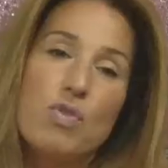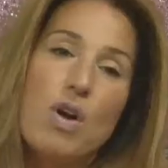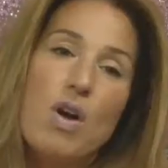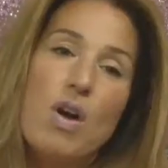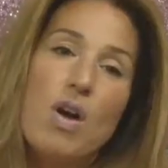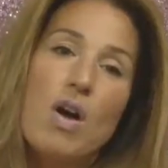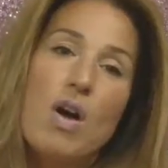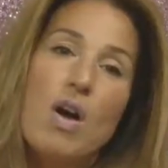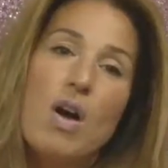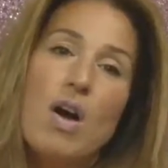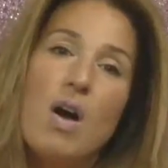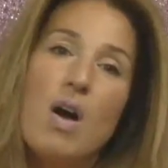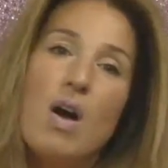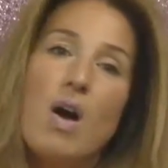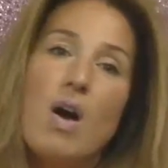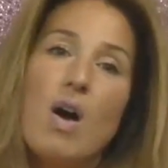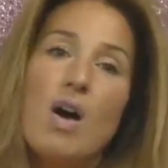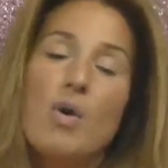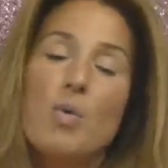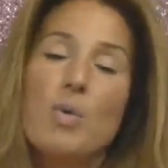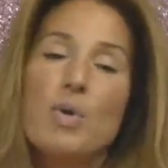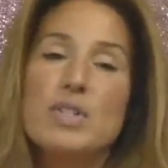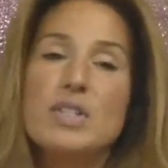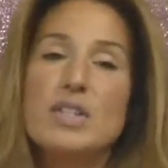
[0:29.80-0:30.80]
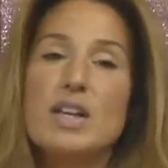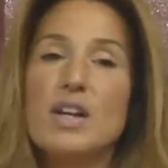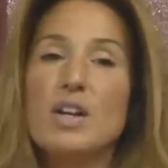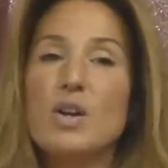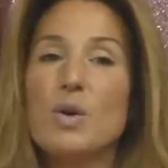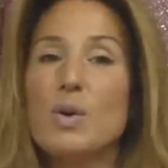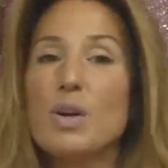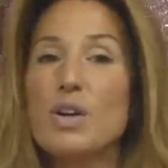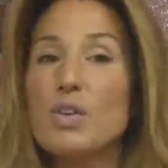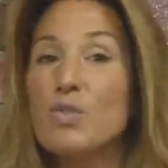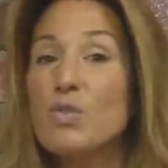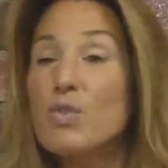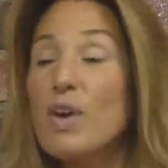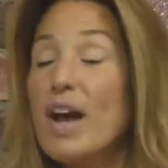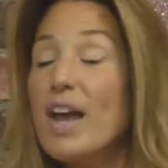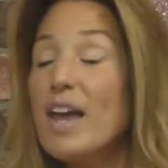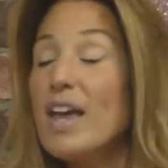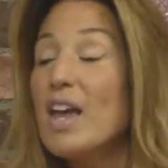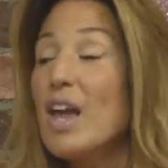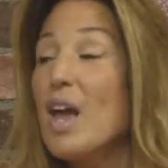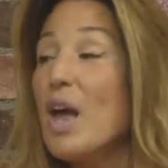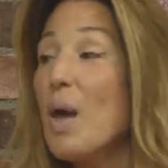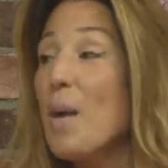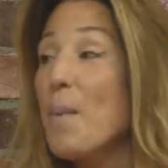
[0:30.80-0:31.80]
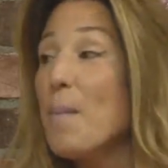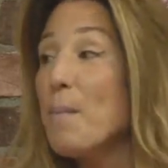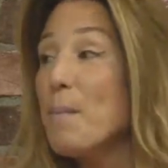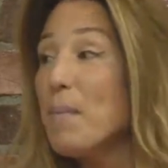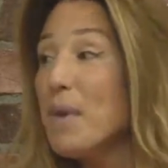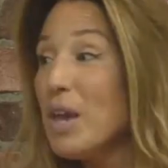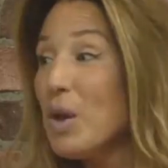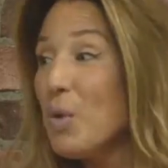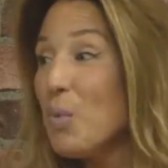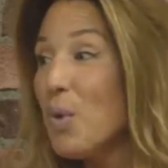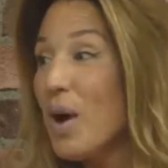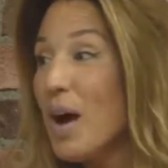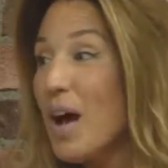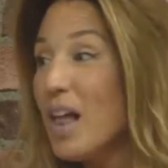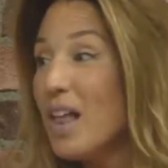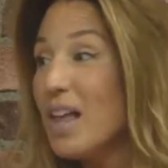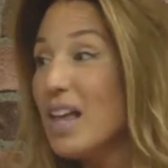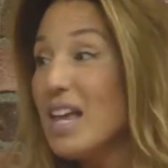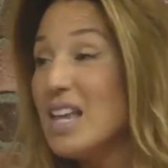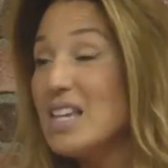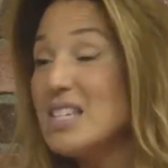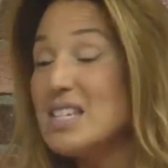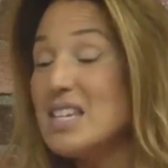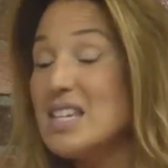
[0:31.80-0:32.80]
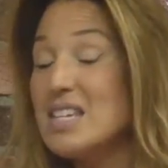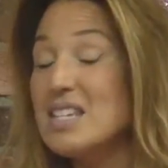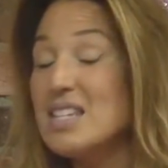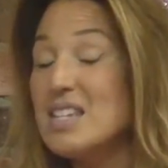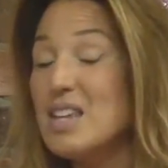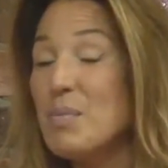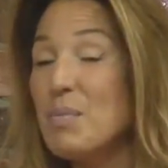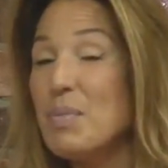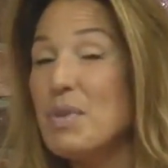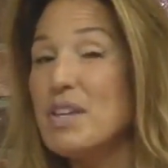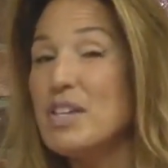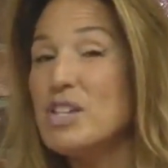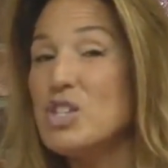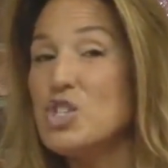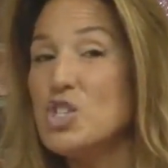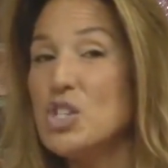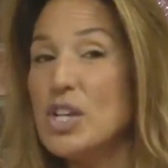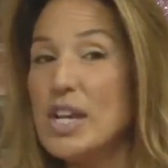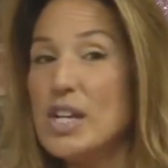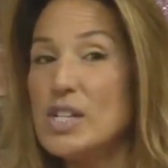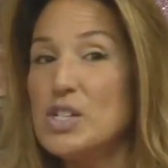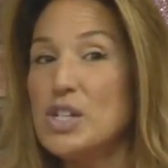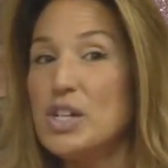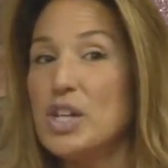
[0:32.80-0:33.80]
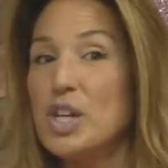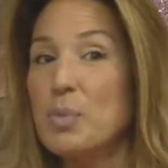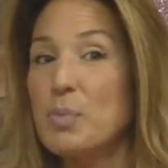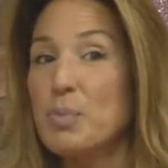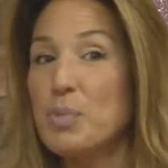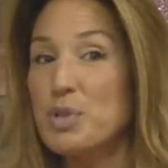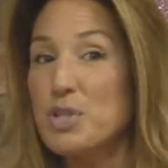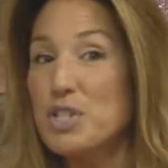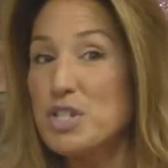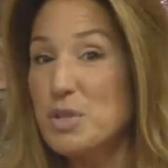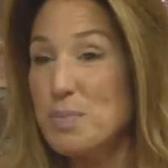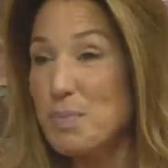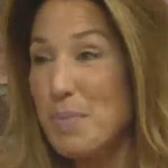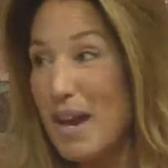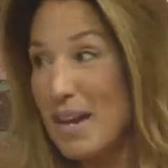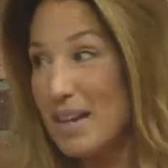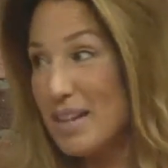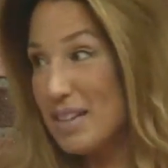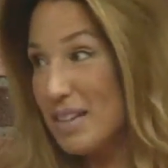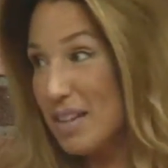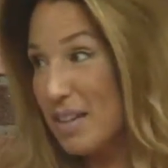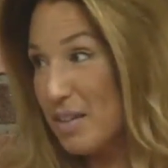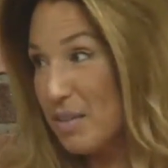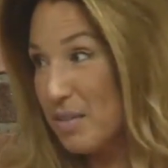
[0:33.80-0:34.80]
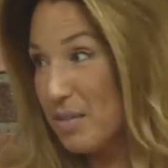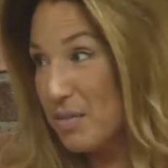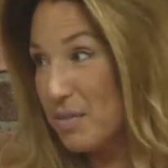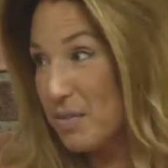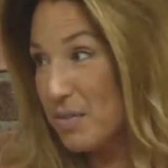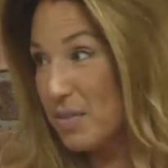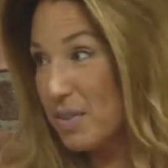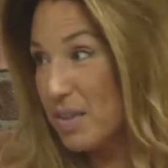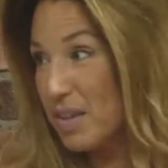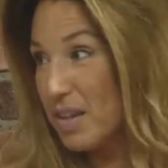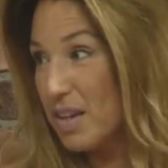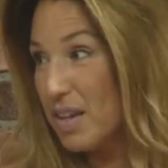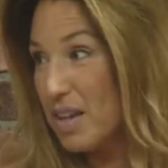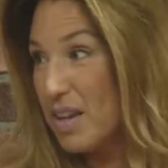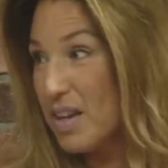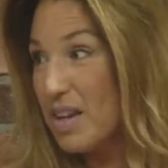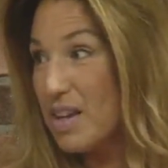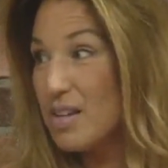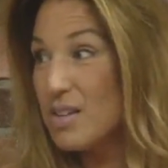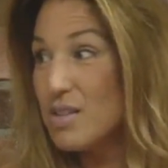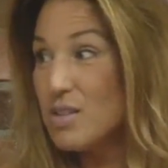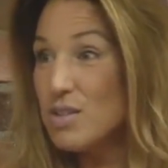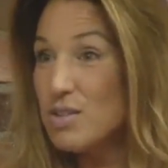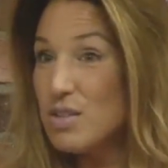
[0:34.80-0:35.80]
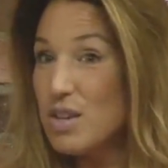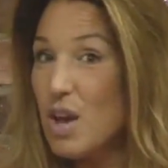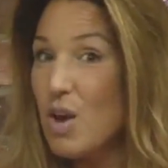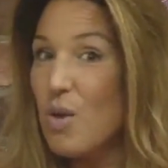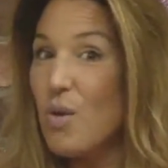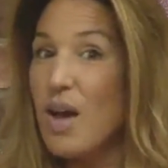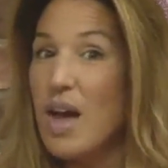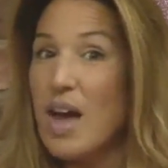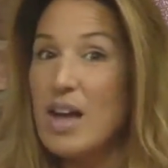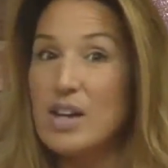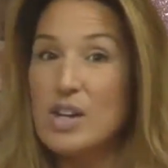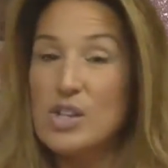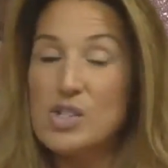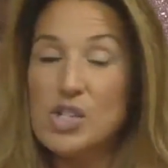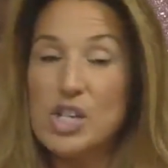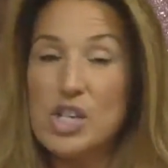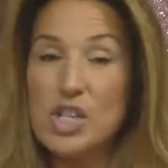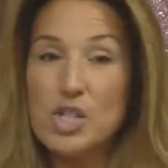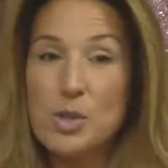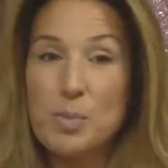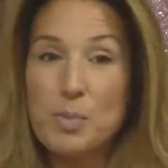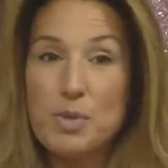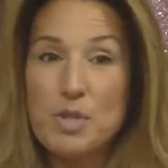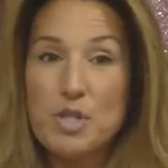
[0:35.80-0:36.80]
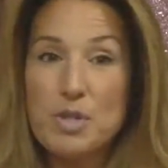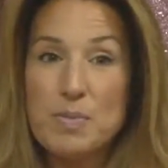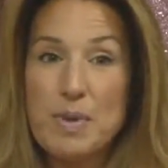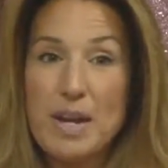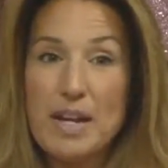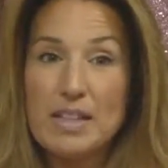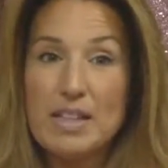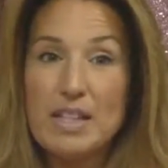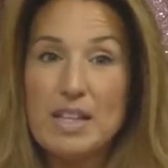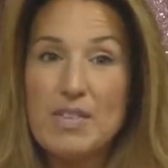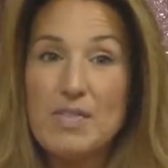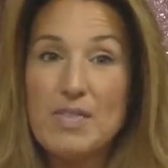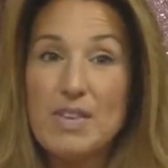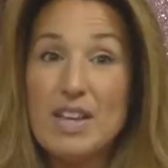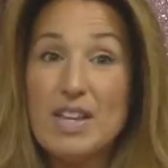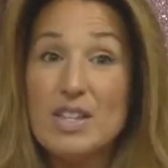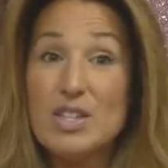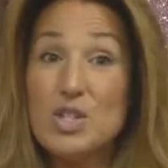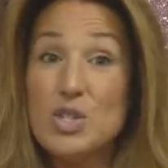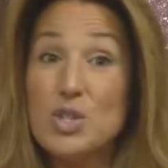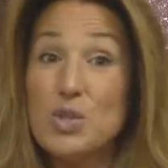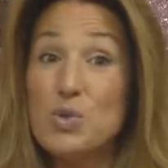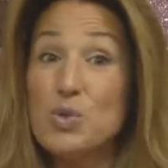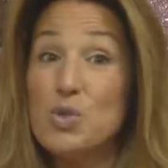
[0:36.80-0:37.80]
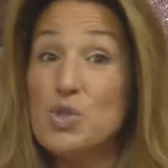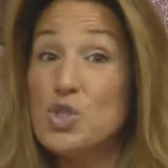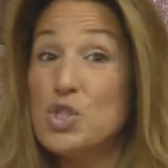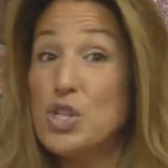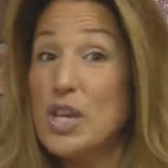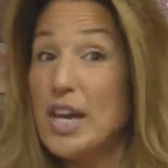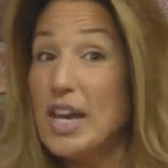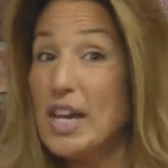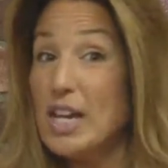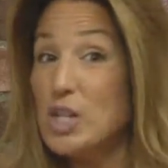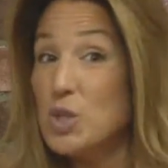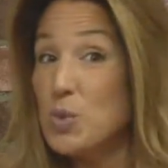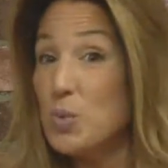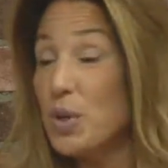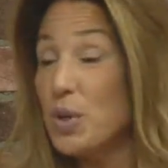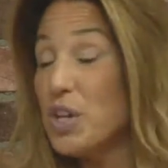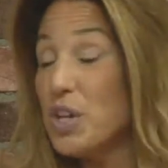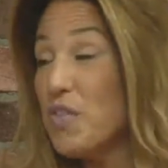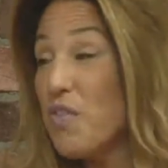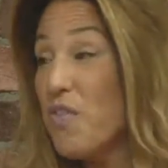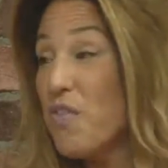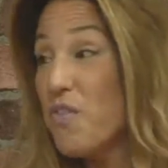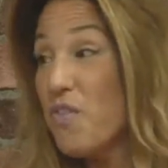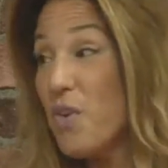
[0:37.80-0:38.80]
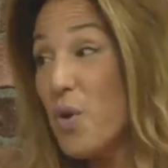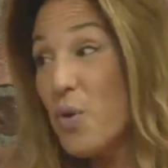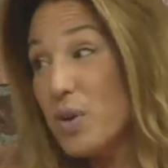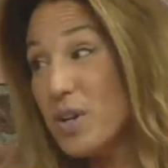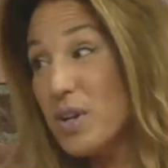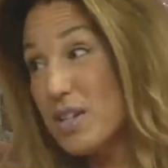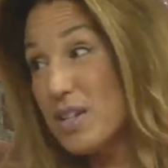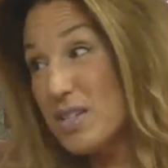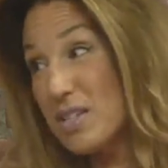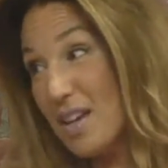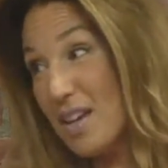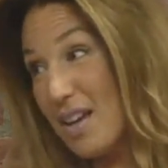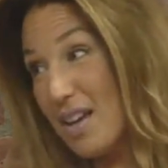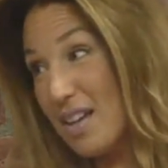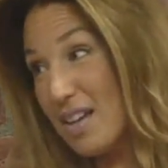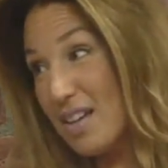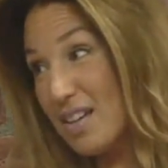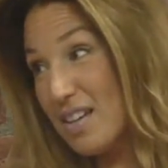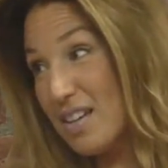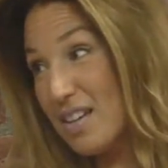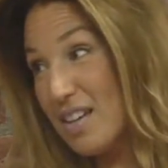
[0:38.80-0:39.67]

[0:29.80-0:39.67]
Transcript: wrong or what's not going right. Meanwhile, it's as simple as changing your perspective. Mm. So, how do you change your perspective? It's you change what you focus on.